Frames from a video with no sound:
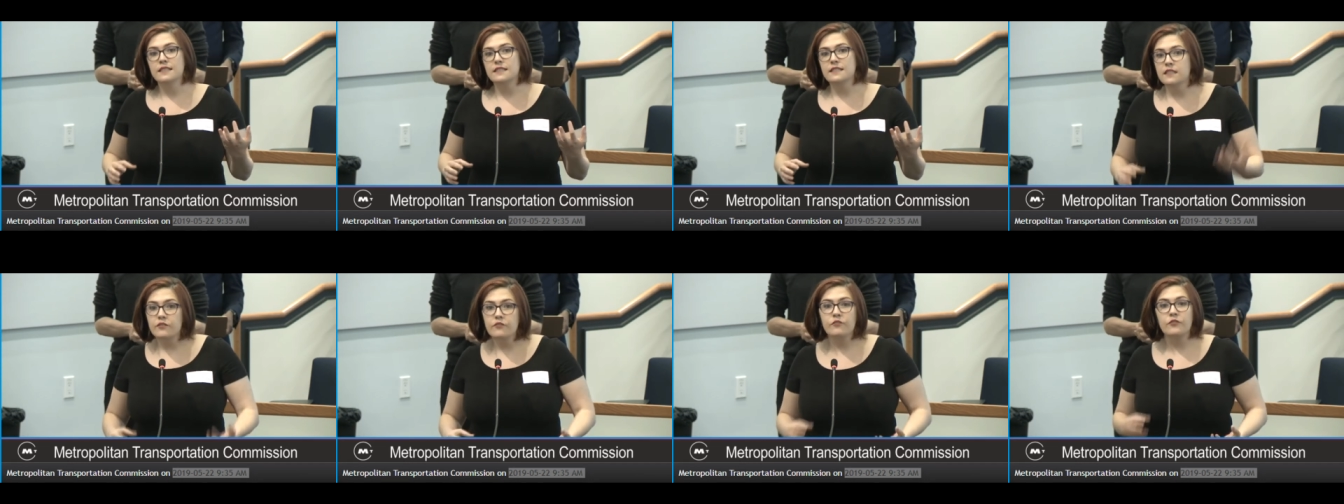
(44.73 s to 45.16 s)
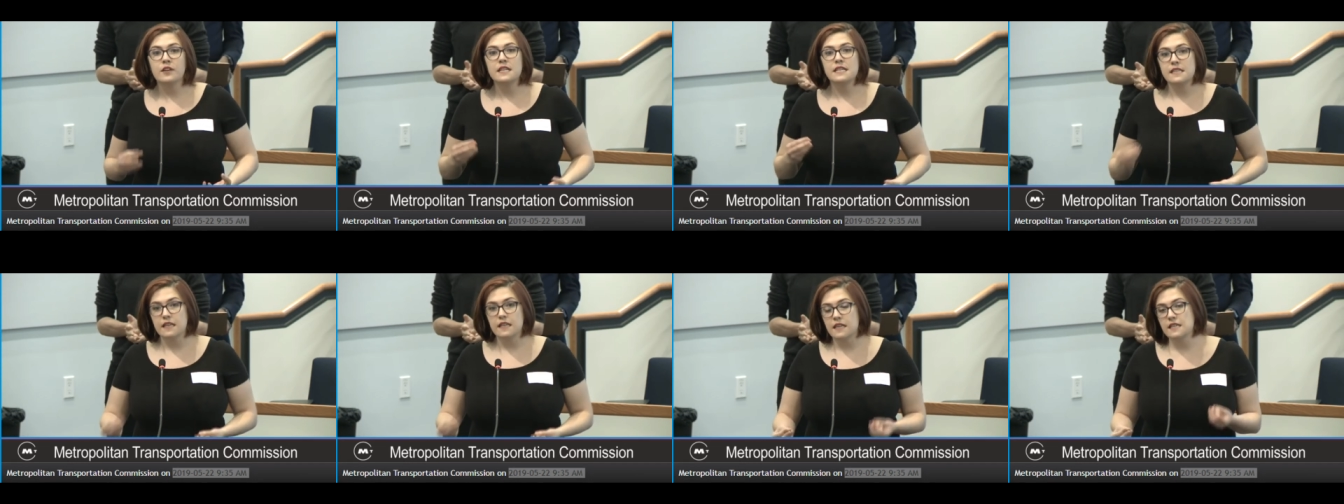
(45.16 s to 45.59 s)

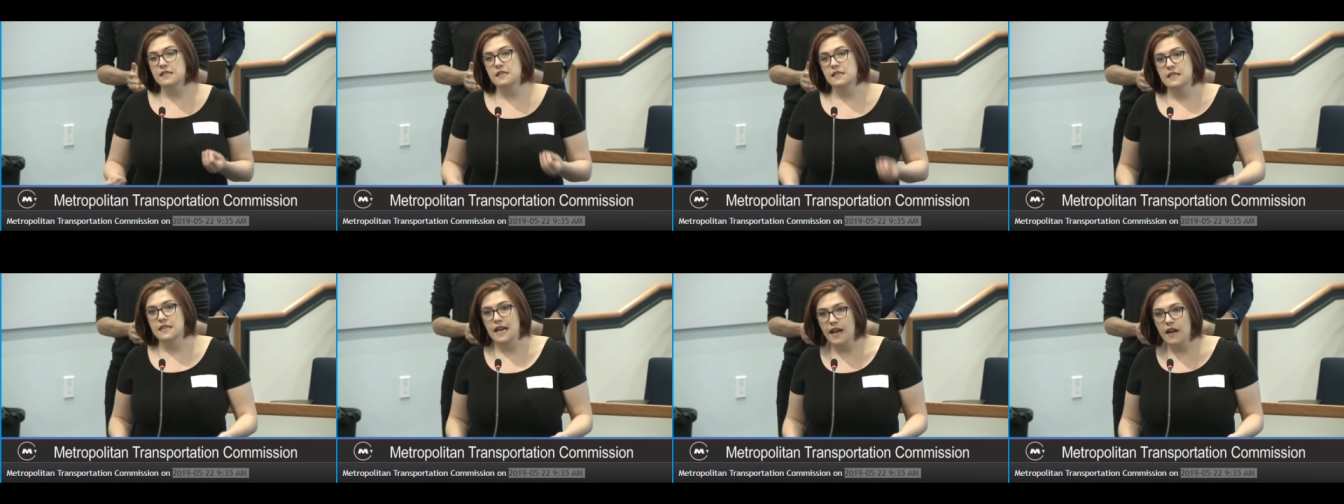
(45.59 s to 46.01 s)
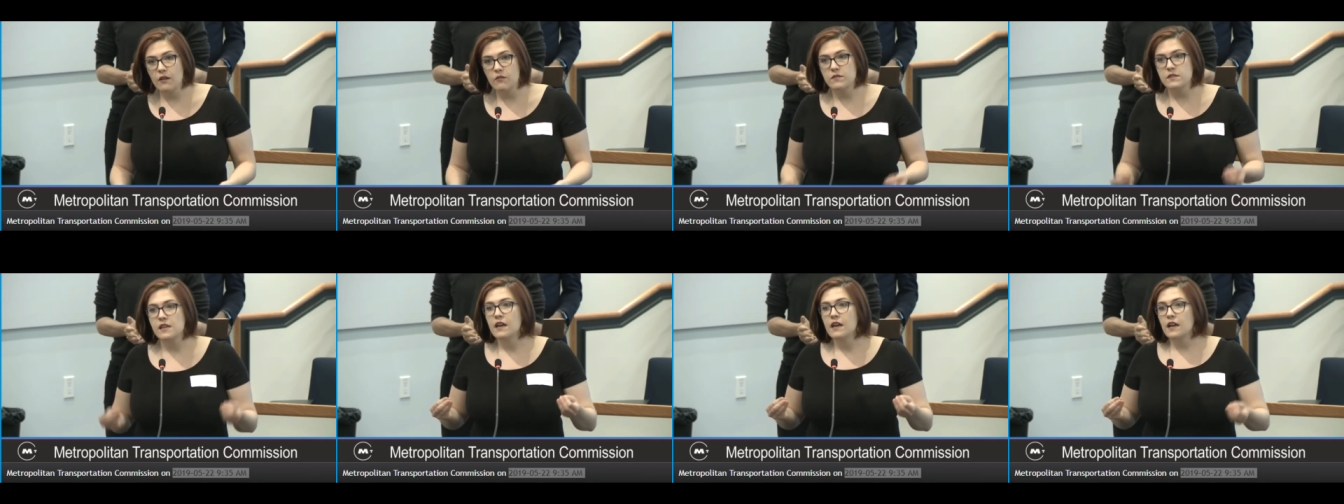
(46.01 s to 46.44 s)
different cities and
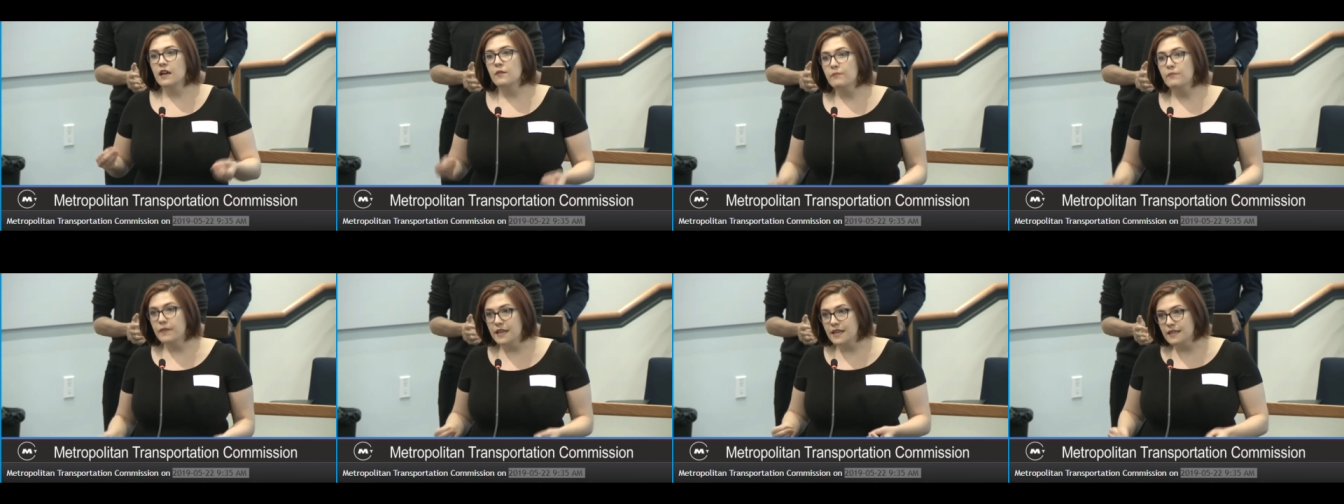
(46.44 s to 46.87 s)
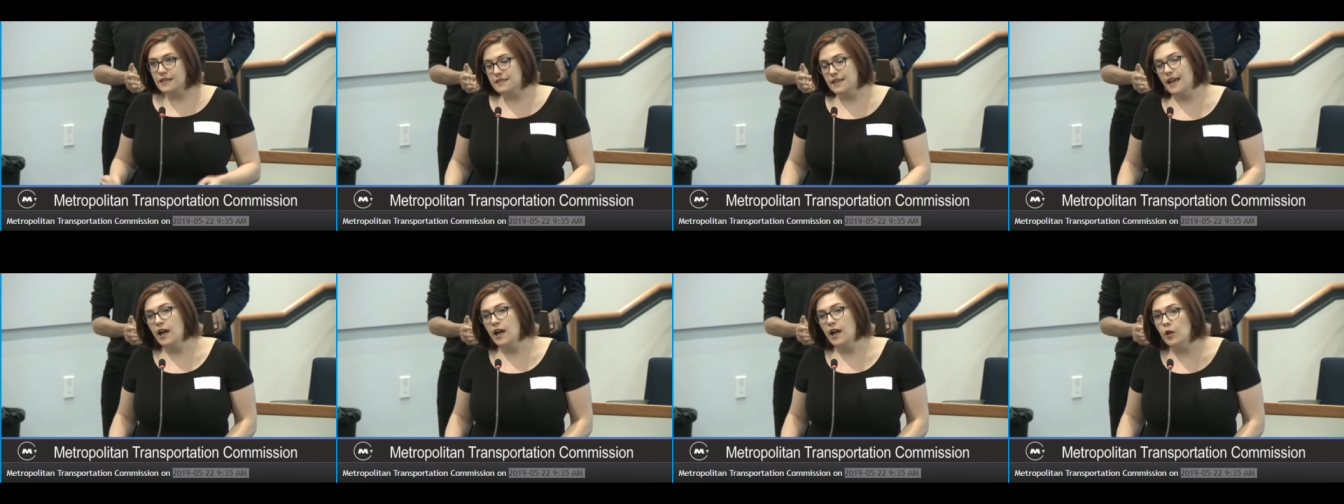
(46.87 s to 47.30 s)
towns
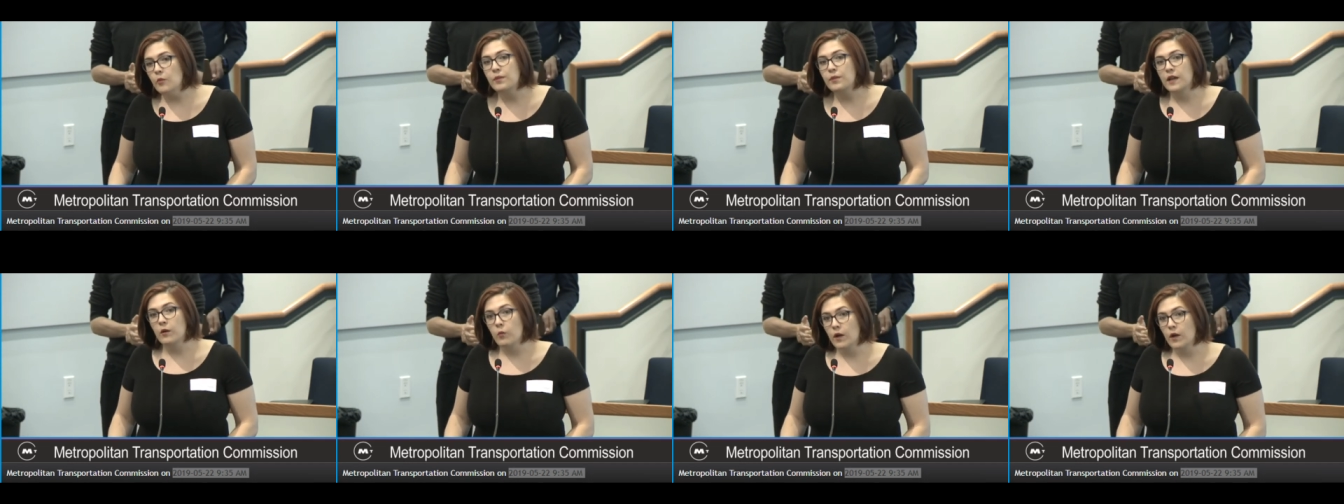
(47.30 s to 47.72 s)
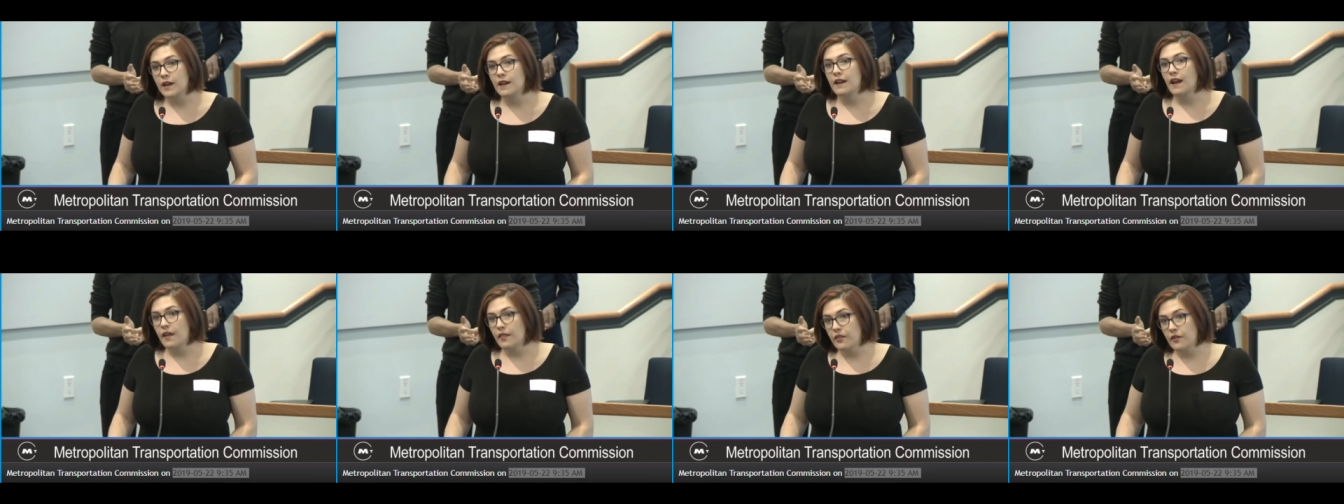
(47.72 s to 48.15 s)
committed to helping one
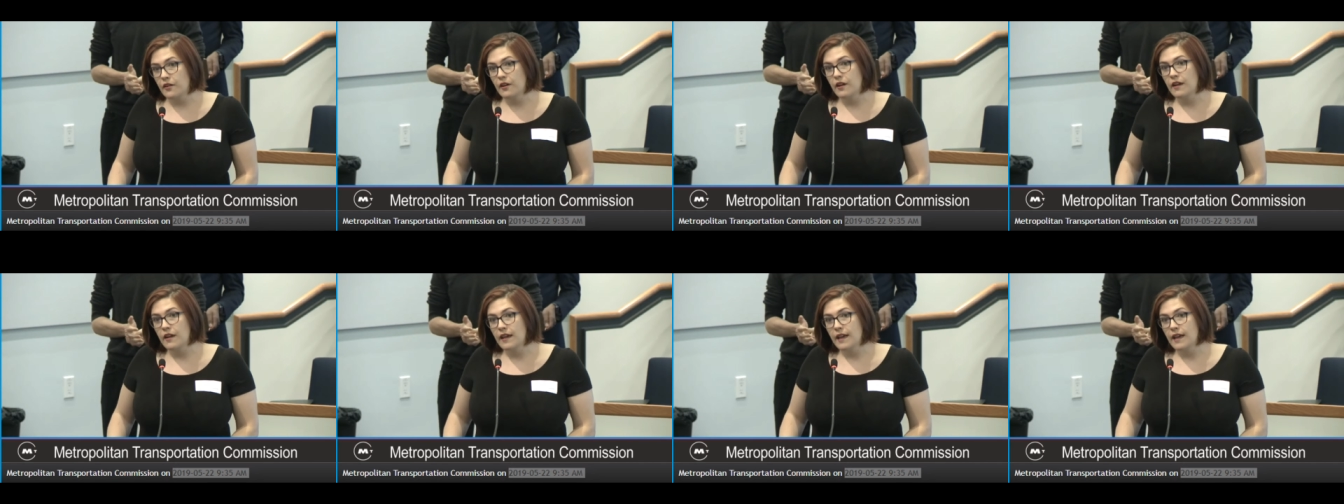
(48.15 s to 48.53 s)
another.